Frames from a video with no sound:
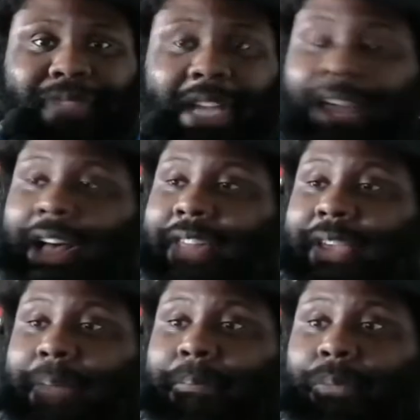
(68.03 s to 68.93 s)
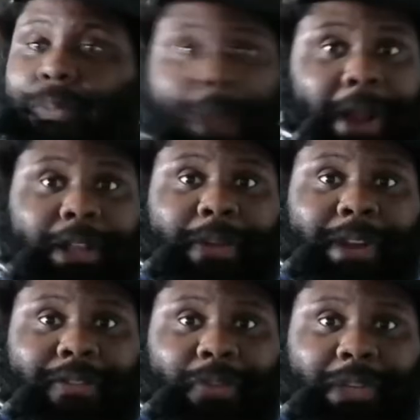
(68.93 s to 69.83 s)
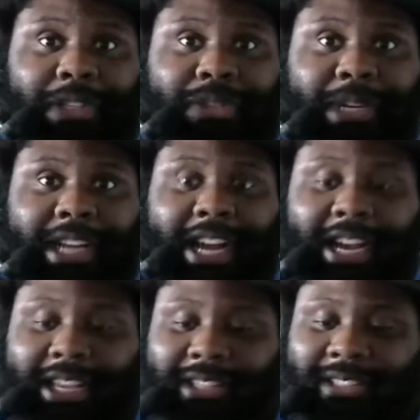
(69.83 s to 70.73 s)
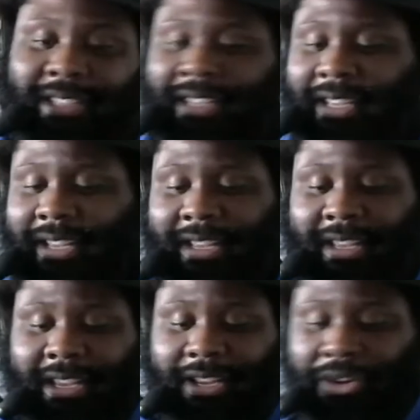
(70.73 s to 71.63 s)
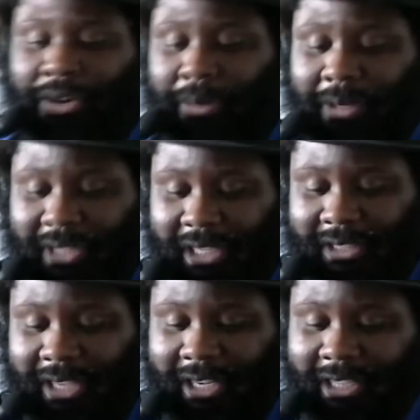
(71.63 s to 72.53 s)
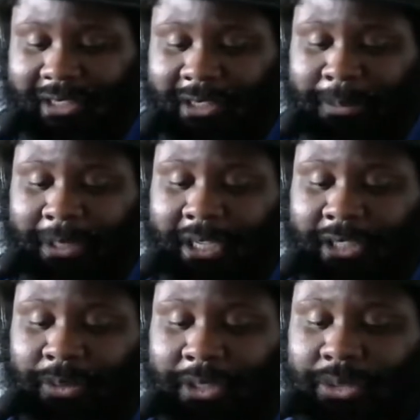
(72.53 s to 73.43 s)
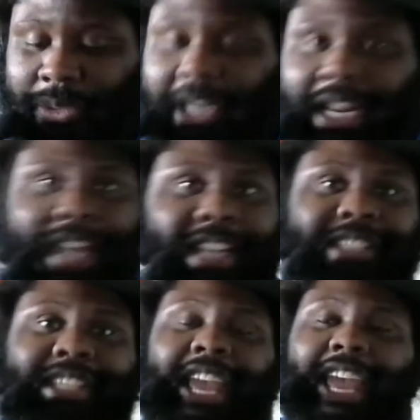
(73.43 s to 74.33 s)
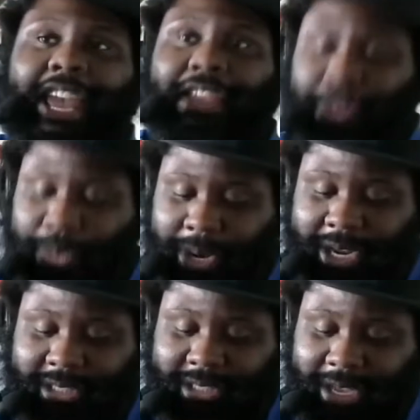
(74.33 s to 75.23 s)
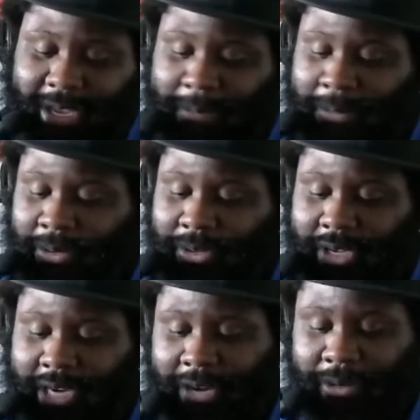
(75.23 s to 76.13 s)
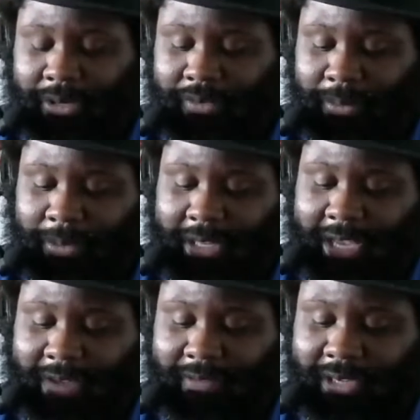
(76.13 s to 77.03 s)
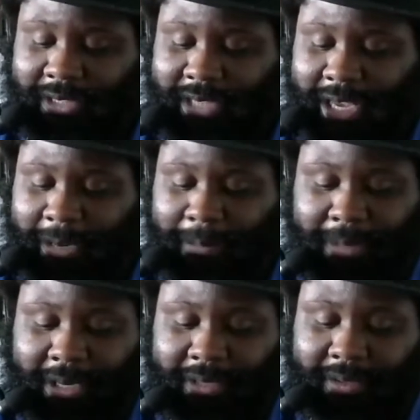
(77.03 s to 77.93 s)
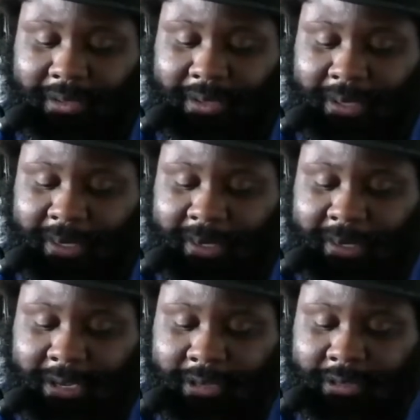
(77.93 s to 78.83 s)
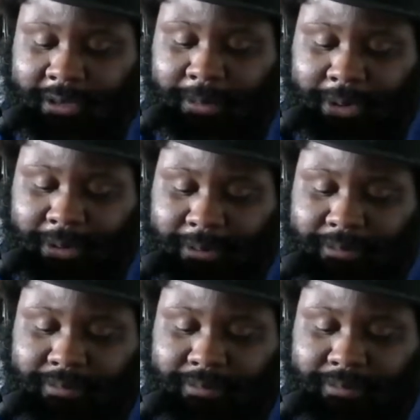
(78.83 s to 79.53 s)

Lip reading: Hell, I think I'm barely ready for 129. And the only reason I say this is because 129 is E3 time. Hold on, I don't even really have an exciting button. All right, here we go.